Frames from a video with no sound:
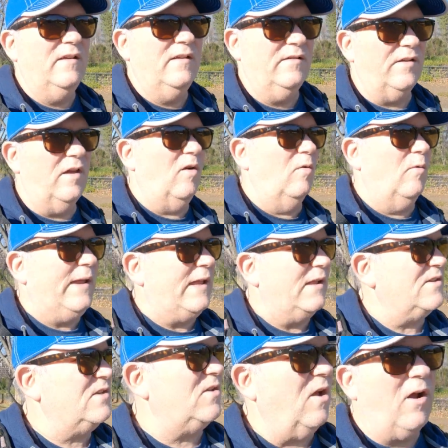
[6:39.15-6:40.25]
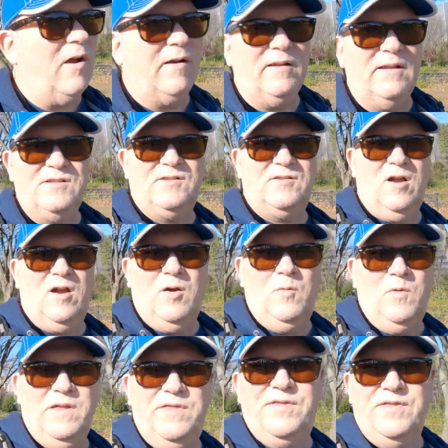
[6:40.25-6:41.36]
So we can start. Let's start
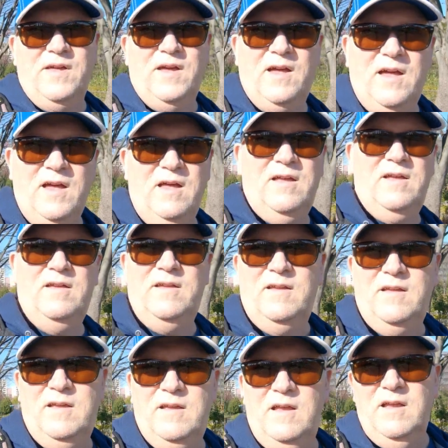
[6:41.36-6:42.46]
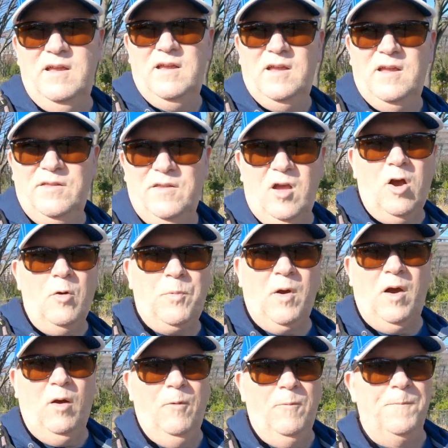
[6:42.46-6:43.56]
with the
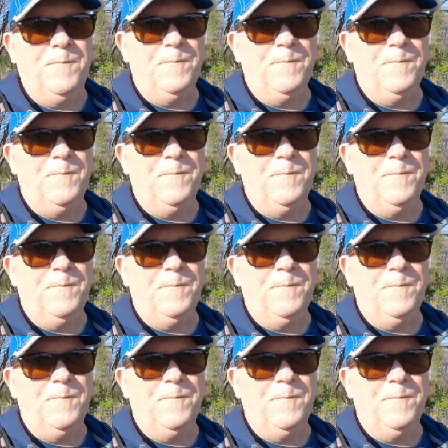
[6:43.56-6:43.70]
GoPro